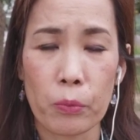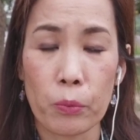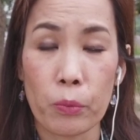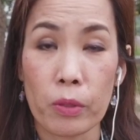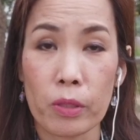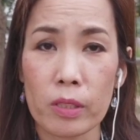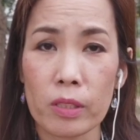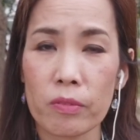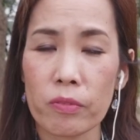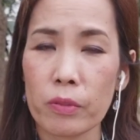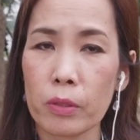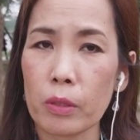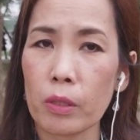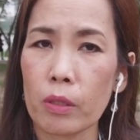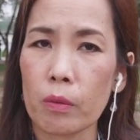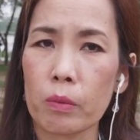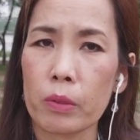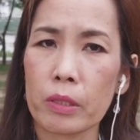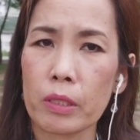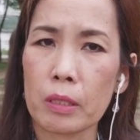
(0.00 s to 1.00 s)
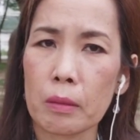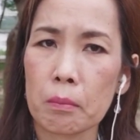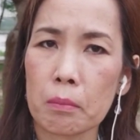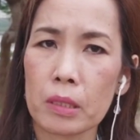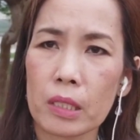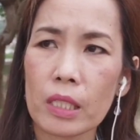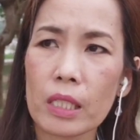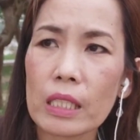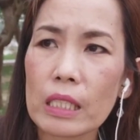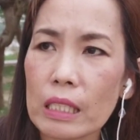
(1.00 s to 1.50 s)
one of the governing
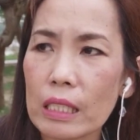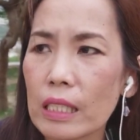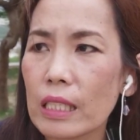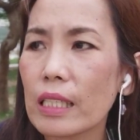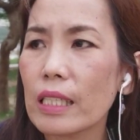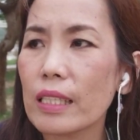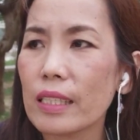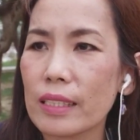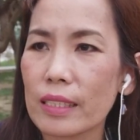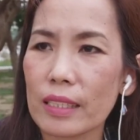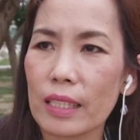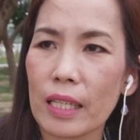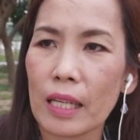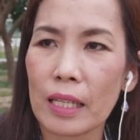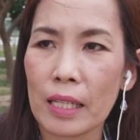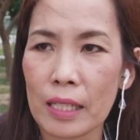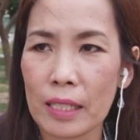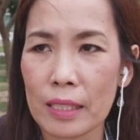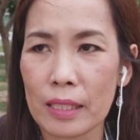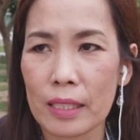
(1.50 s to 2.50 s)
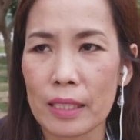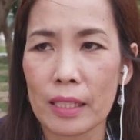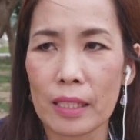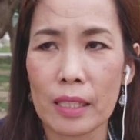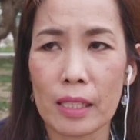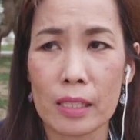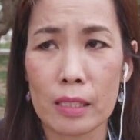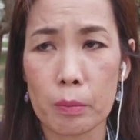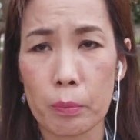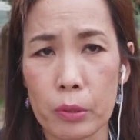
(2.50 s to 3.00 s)
bodies saying that
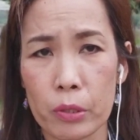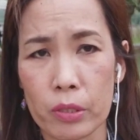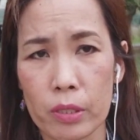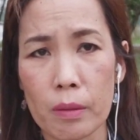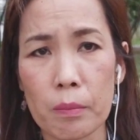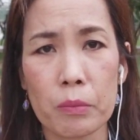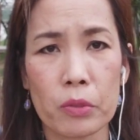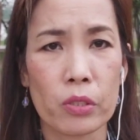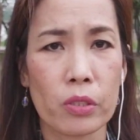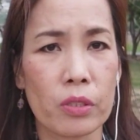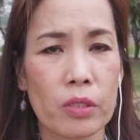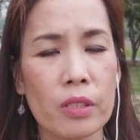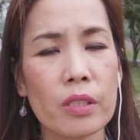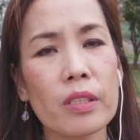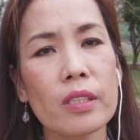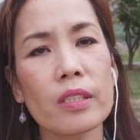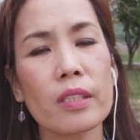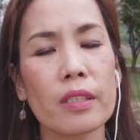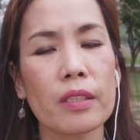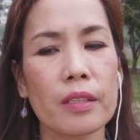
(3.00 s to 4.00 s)
it's presumptuous